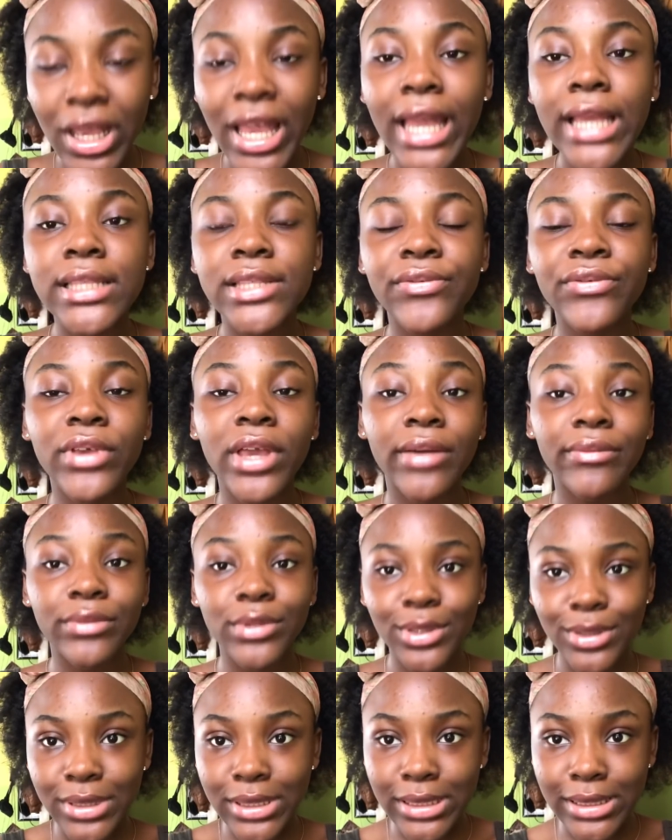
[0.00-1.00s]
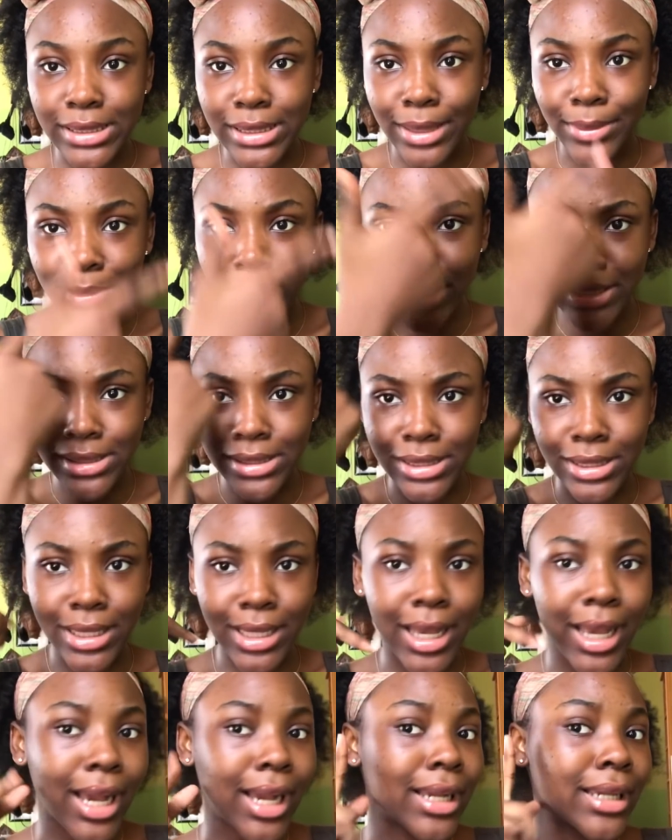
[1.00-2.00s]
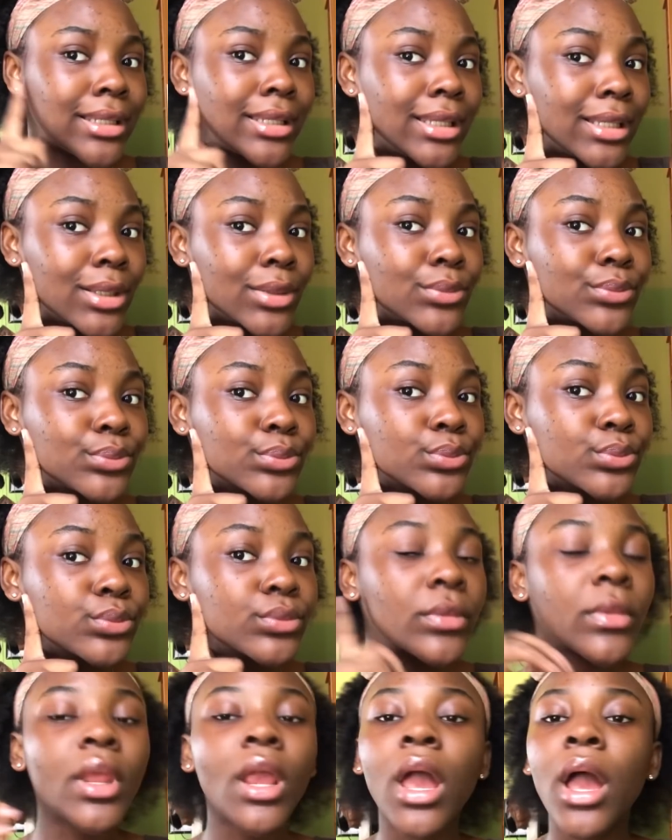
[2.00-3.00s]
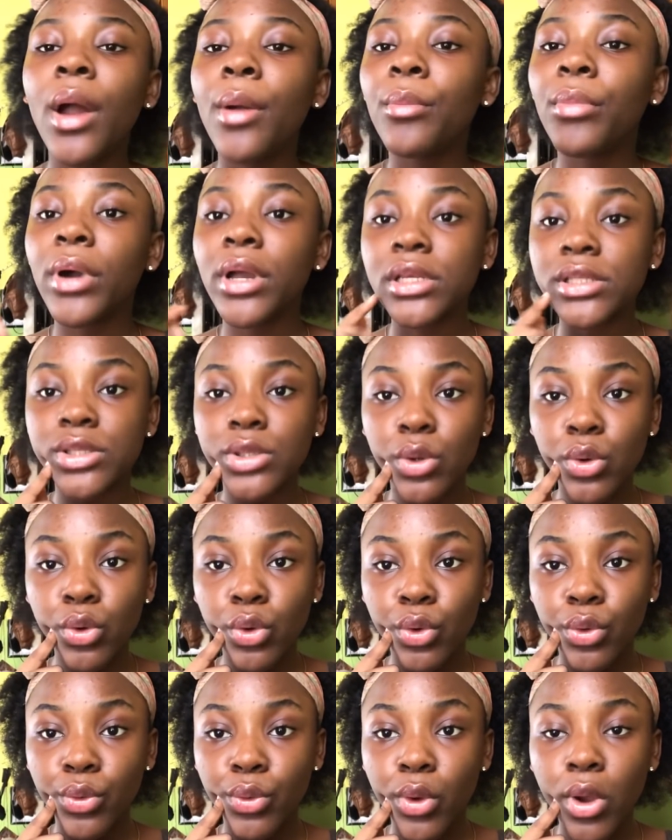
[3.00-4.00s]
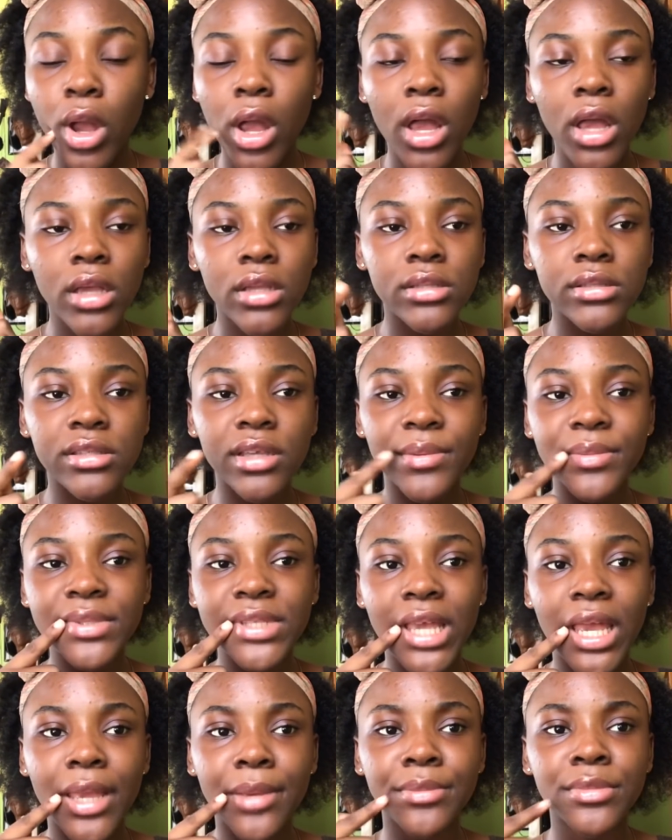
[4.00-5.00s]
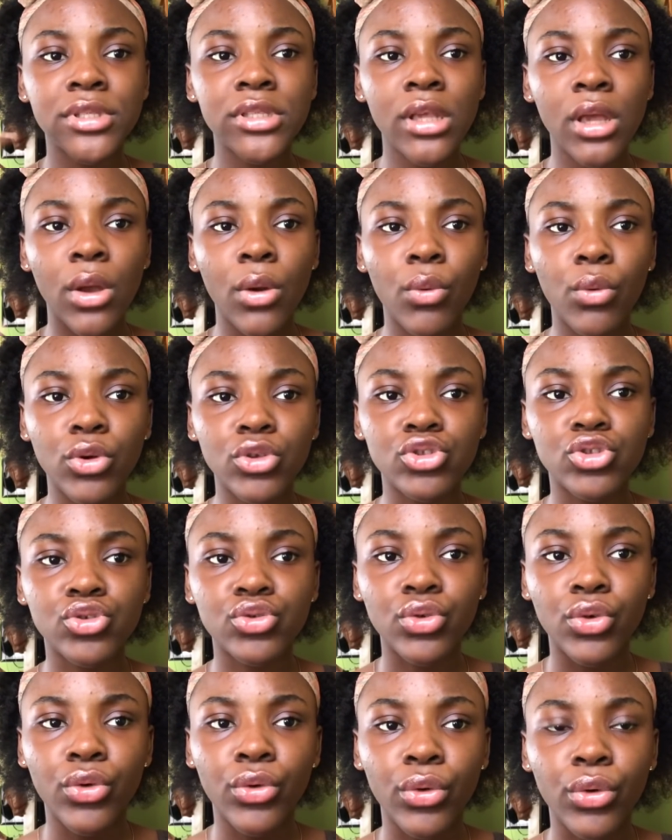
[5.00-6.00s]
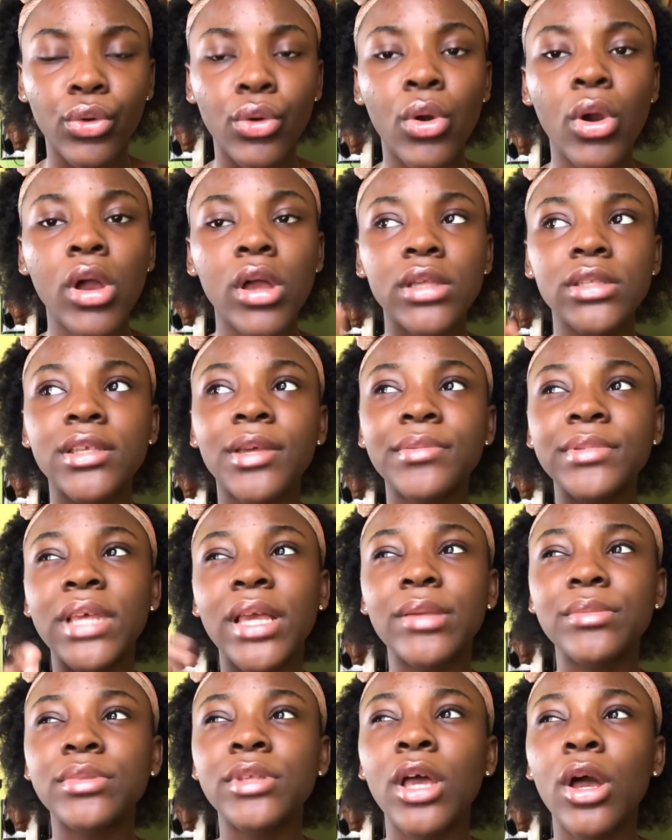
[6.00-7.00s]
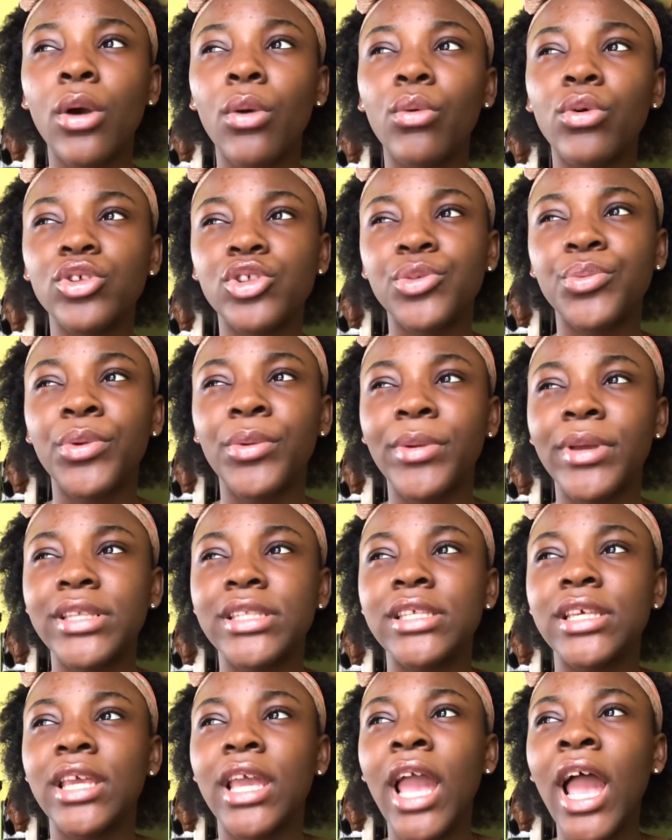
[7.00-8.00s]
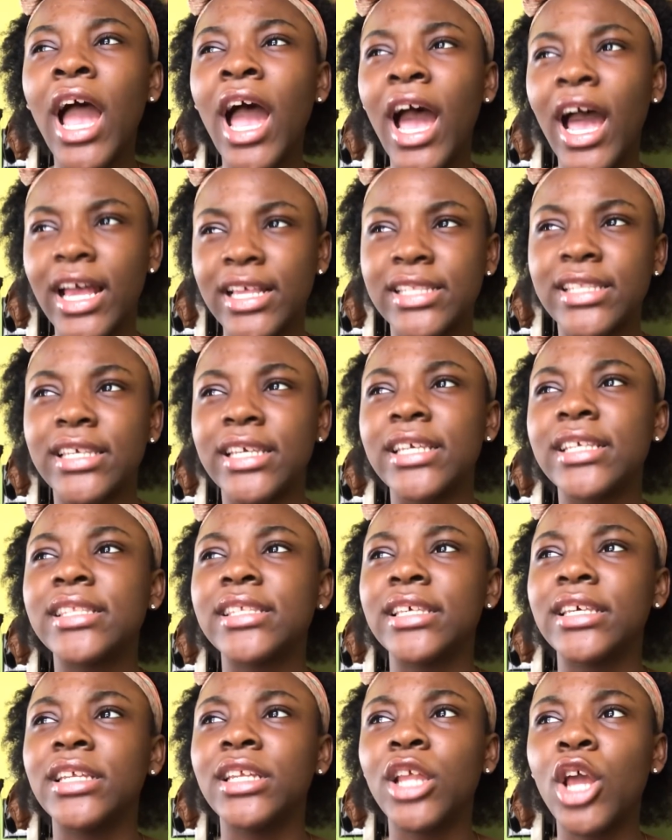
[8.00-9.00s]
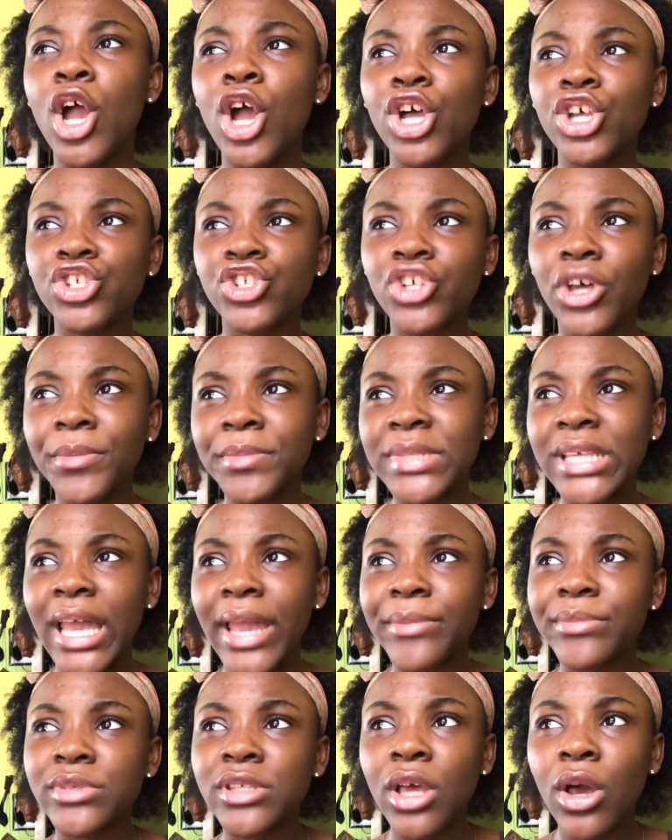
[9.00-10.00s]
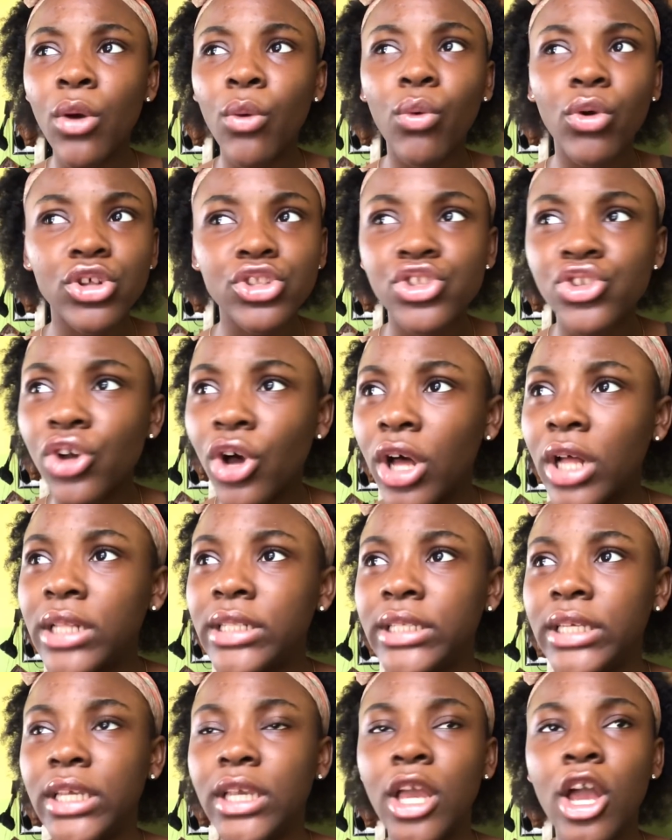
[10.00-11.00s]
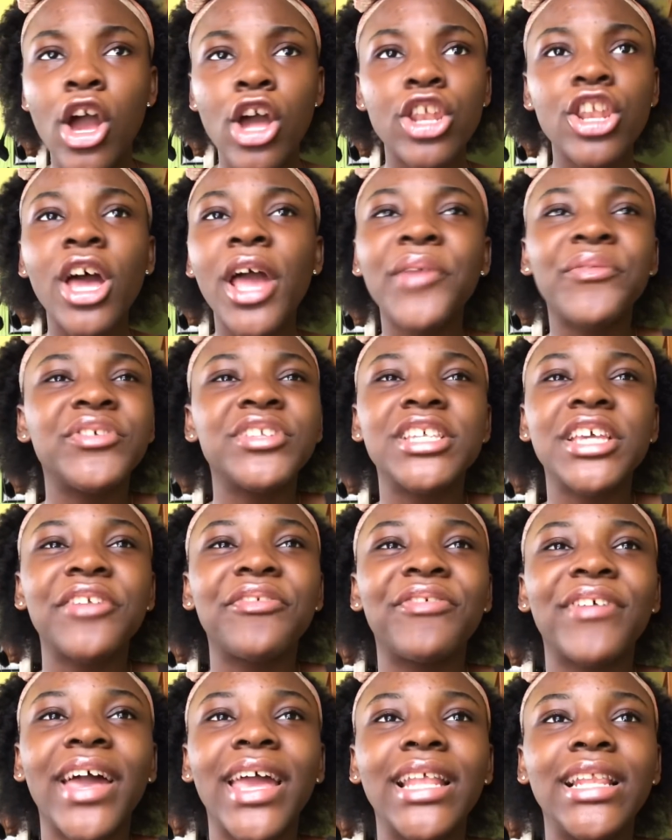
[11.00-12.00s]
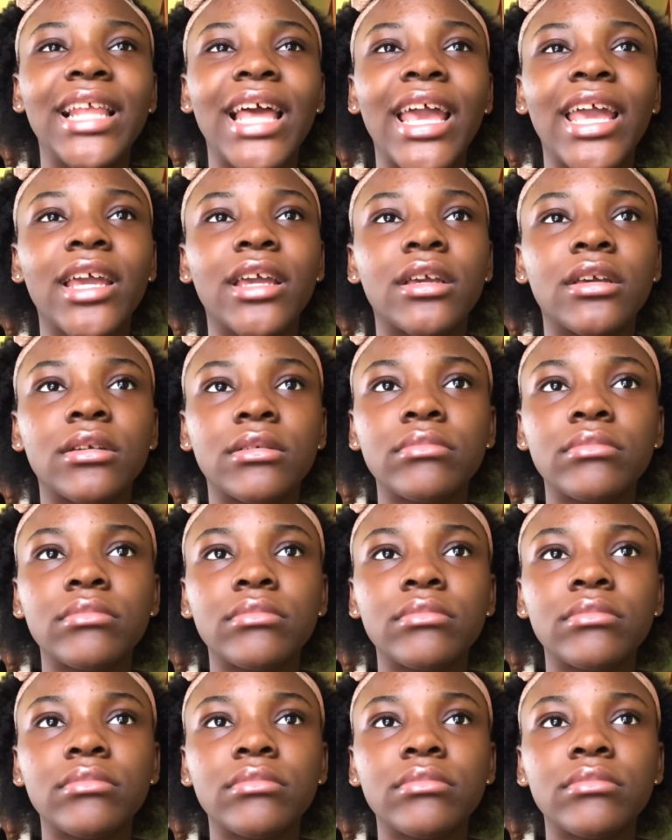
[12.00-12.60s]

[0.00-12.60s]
guys. If you haven't noticed, I'm getting acne, but it's cool. Sometimes want to grow. Sometimes want to puberty has to hit in. Sometimes want to ugly. Not every day fine, like,